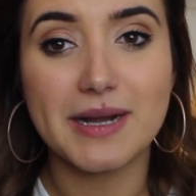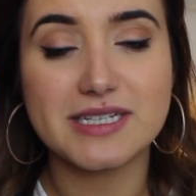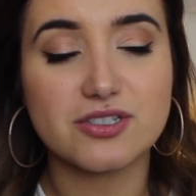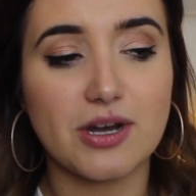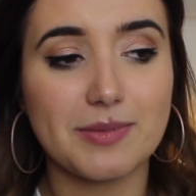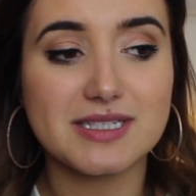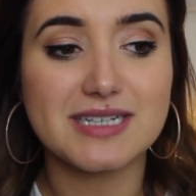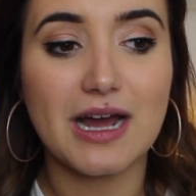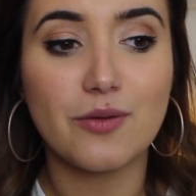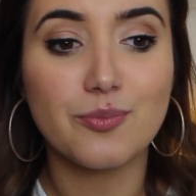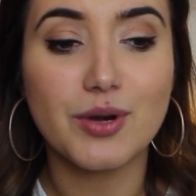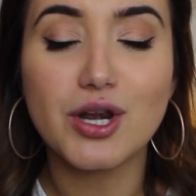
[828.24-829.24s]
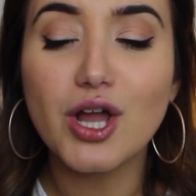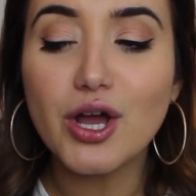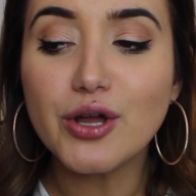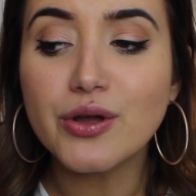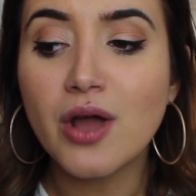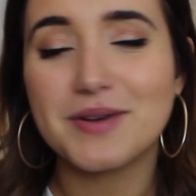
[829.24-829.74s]
my Instagram is down
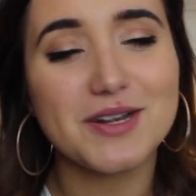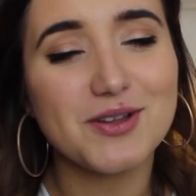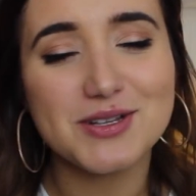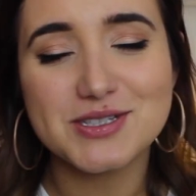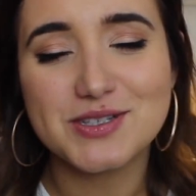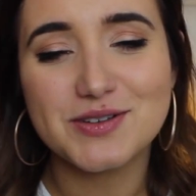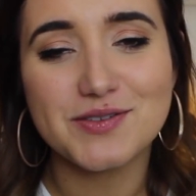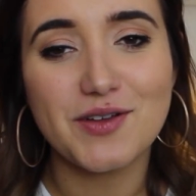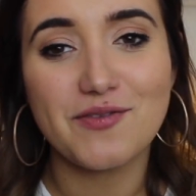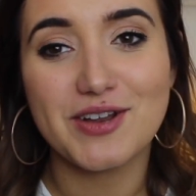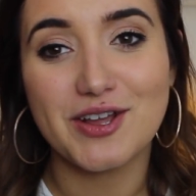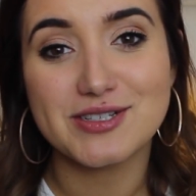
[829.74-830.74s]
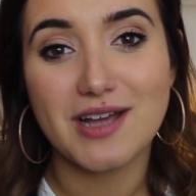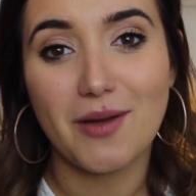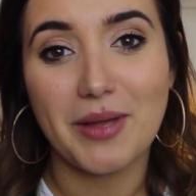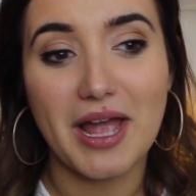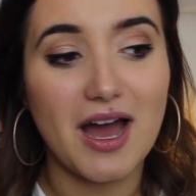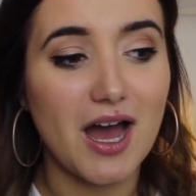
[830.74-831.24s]
below, but lots of videos
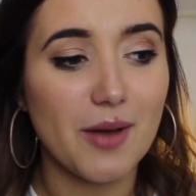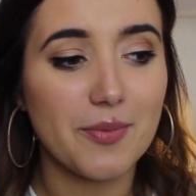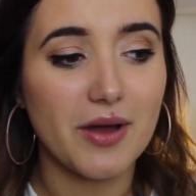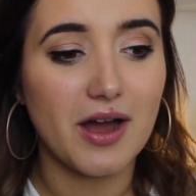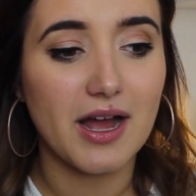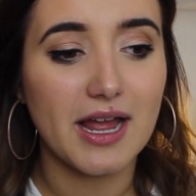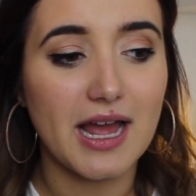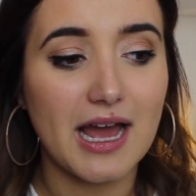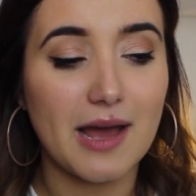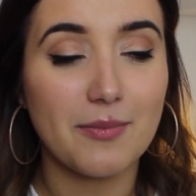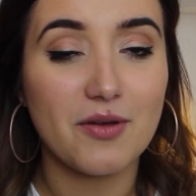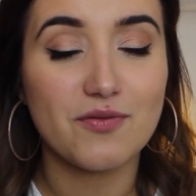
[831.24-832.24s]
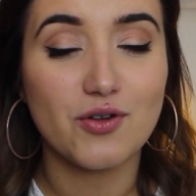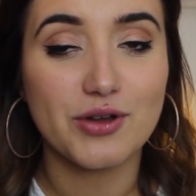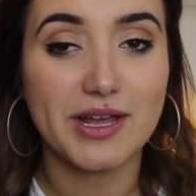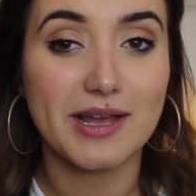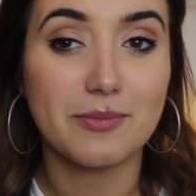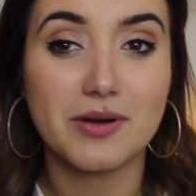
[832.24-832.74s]
coming up. I am
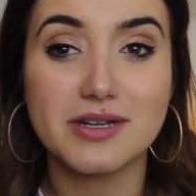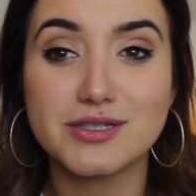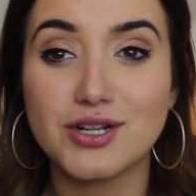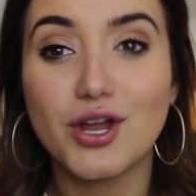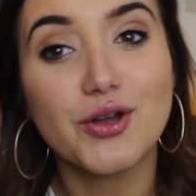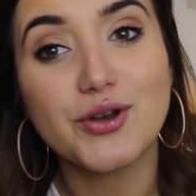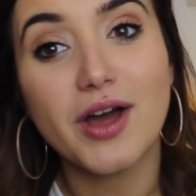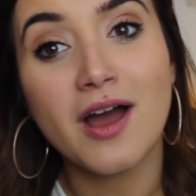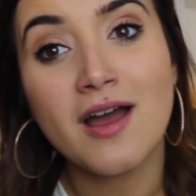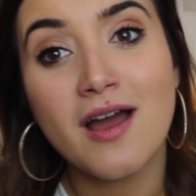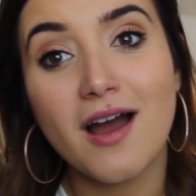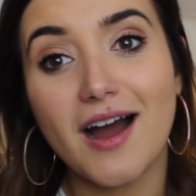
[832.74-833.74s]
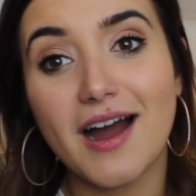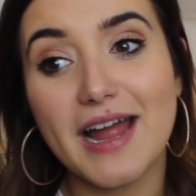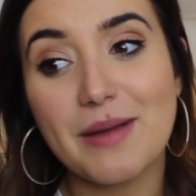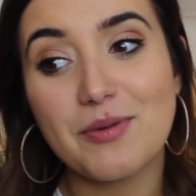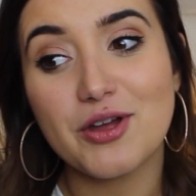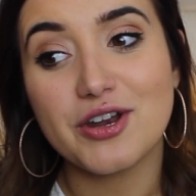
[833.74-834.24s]
vlogging in Barcelona. I
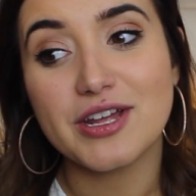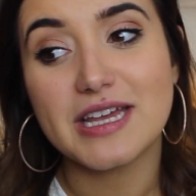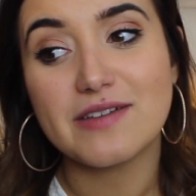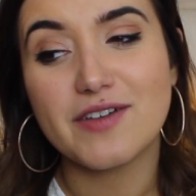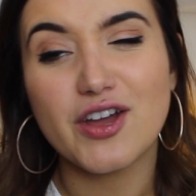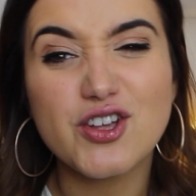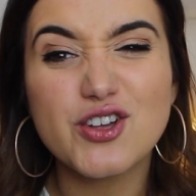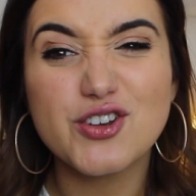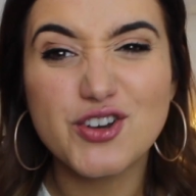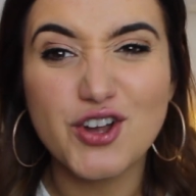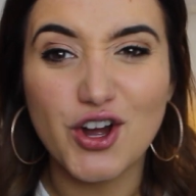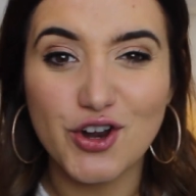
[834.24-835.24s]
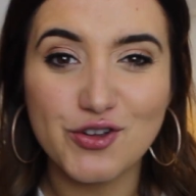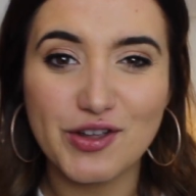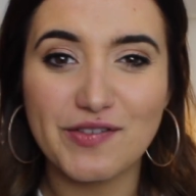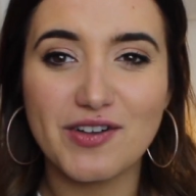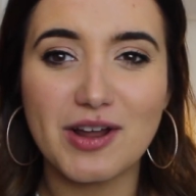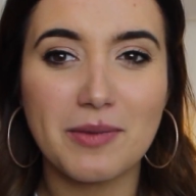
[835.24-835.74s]
am going to give it a good go because
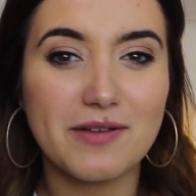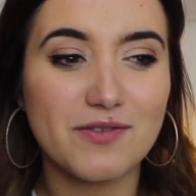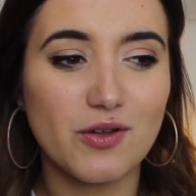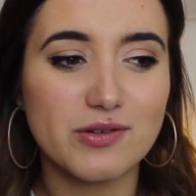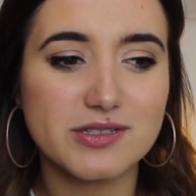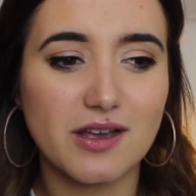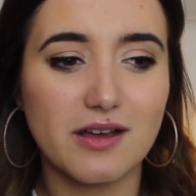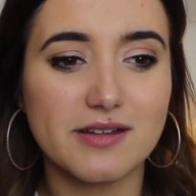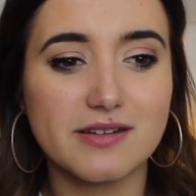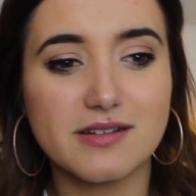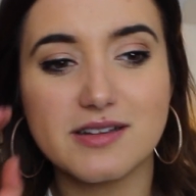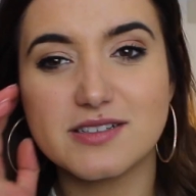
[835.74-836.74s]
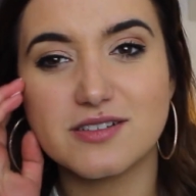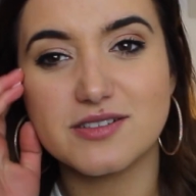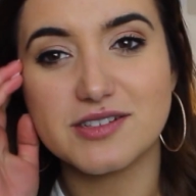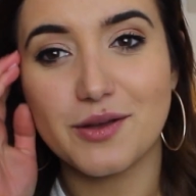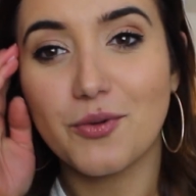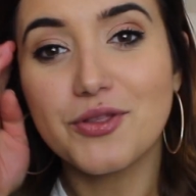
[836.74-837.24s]
I feel like my vlogs aren't as
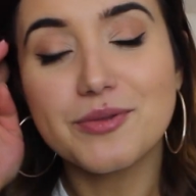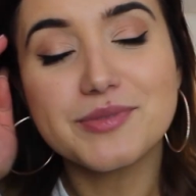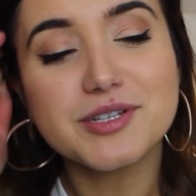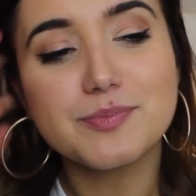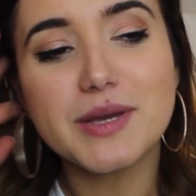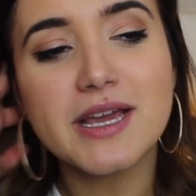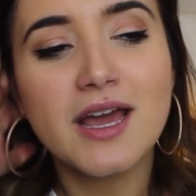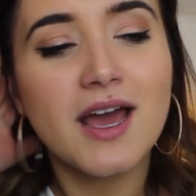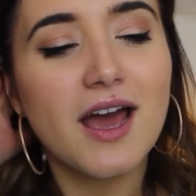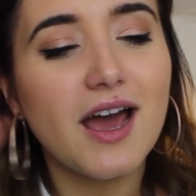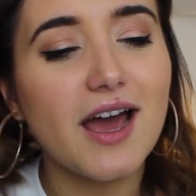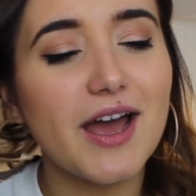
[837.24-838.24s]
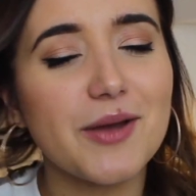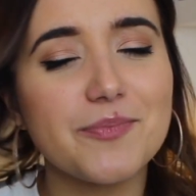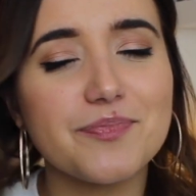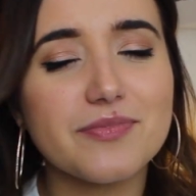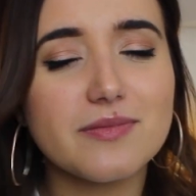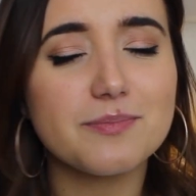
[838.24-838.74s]
good as I want them to be.
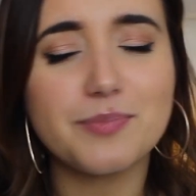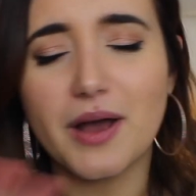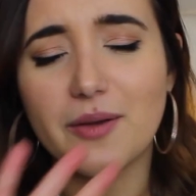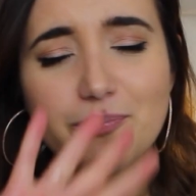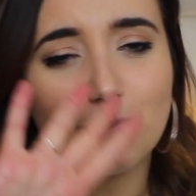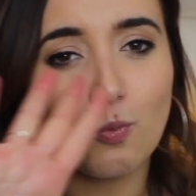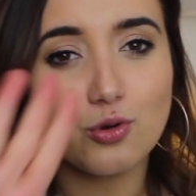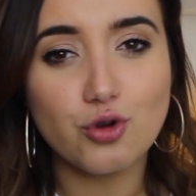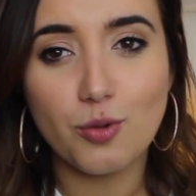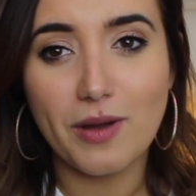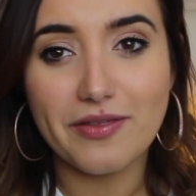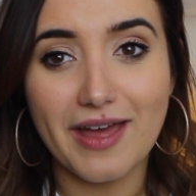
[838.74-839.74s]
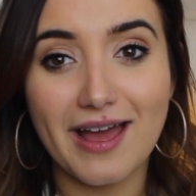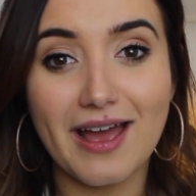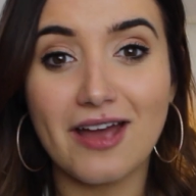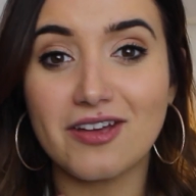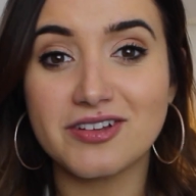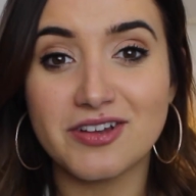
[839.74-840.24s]
But we'll talk about that
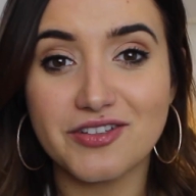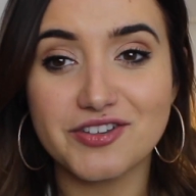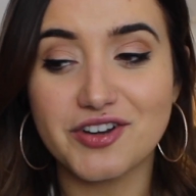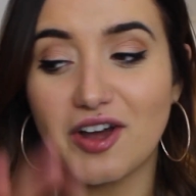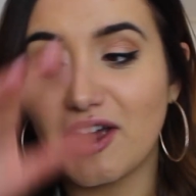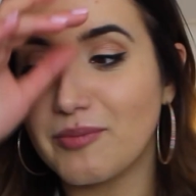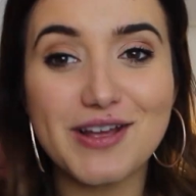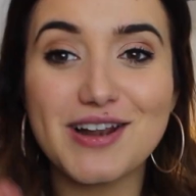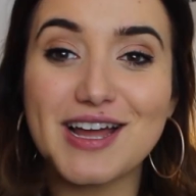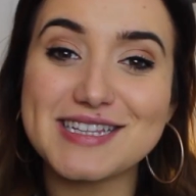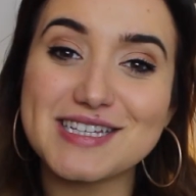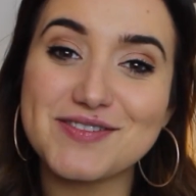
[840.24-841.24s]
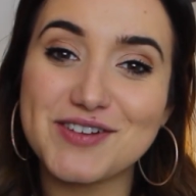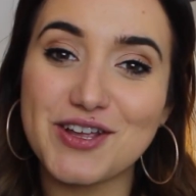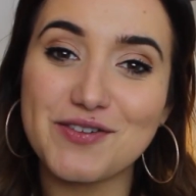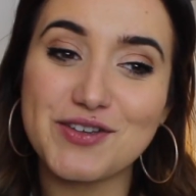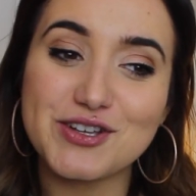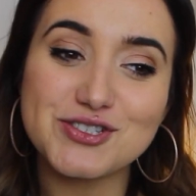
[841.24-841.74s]
at another time. Like this
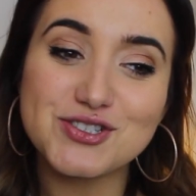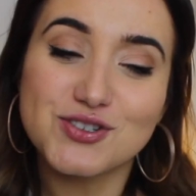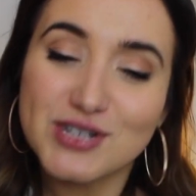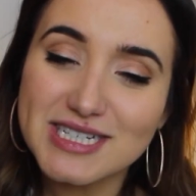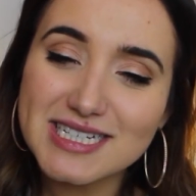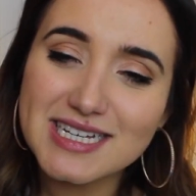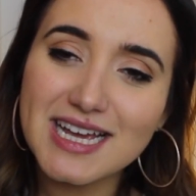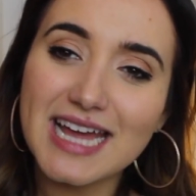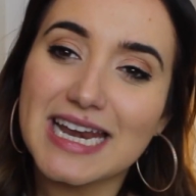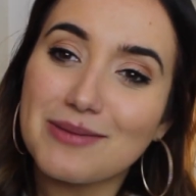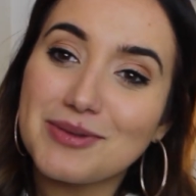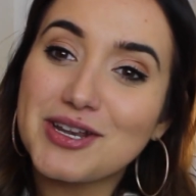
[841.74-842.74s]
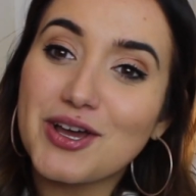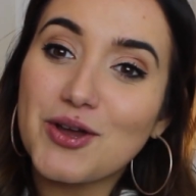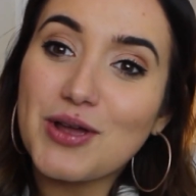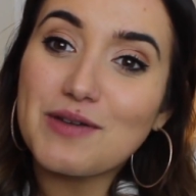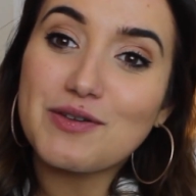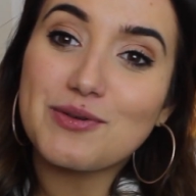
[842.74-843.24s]
video if you enjoyed it, and let me
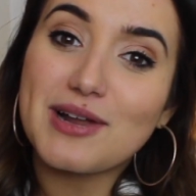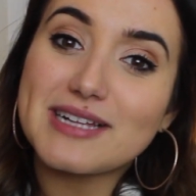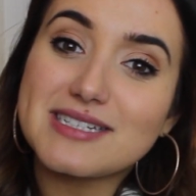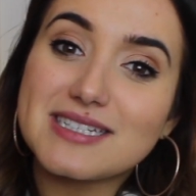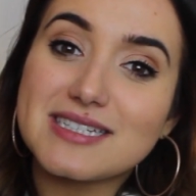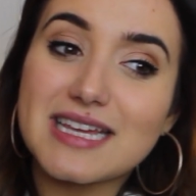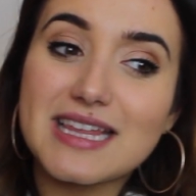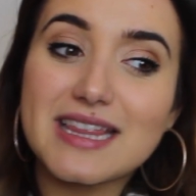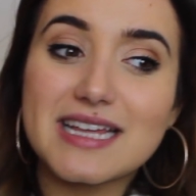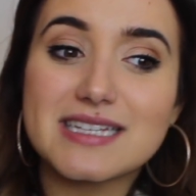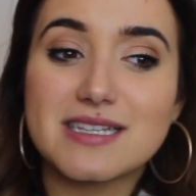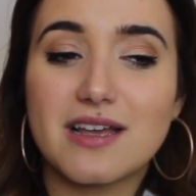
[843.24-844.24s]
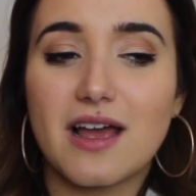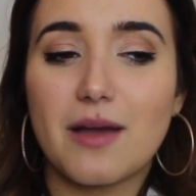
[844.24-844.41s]
know if you'd like to see this